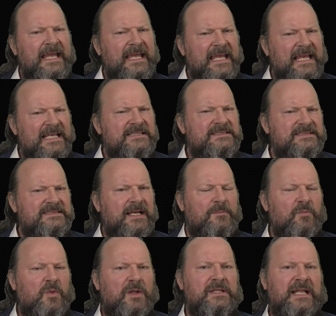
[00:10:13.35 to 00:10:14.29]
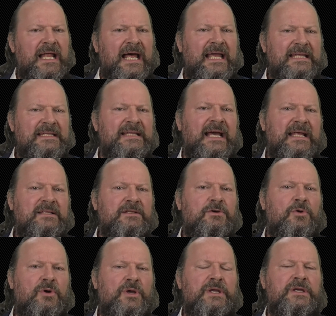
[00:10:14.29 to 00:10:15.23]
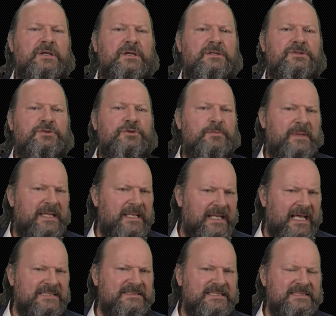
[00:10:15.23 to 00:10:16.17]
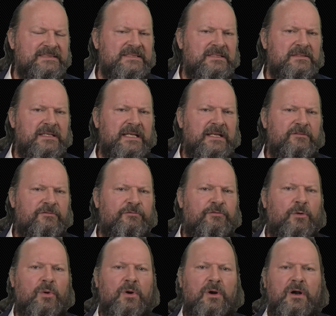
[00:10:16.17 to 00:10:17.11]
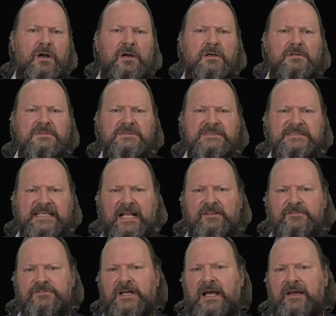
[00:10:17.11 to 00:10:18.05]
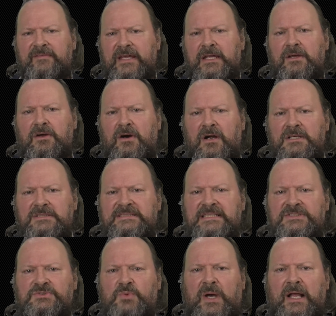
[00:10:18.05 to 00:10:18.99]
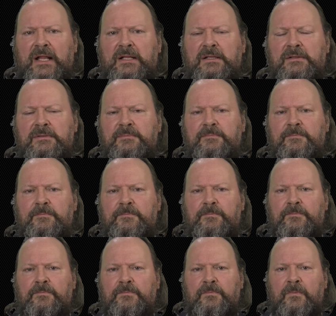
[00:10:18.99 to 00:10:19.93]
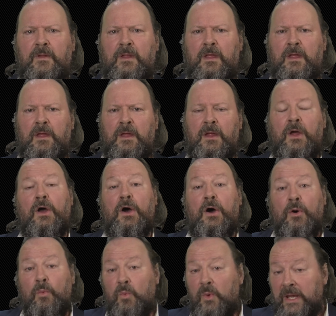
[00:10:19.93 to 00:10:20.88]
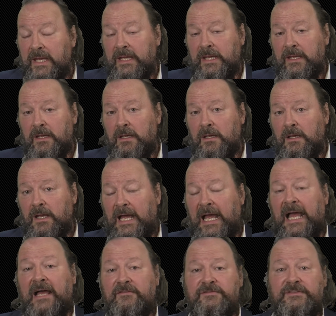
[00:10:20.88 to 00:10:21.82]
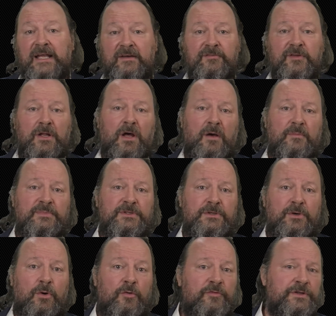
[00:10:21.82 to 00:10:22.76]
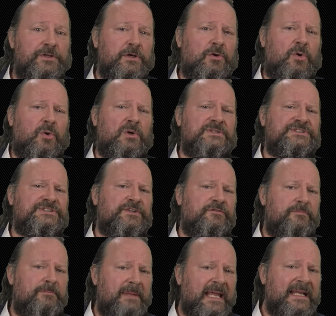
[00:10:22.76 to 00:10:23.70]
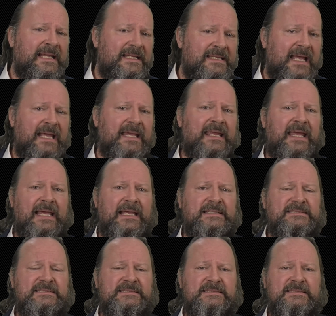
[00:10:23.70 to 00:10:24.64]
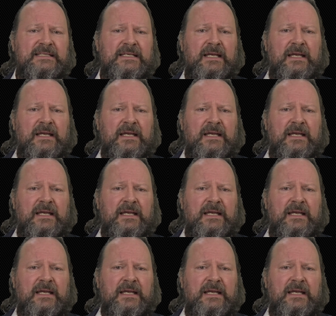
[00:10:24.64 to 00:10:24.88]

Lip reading: Is someone like that going to be necessary for self-driving cars as well? We have developed over the course of many decades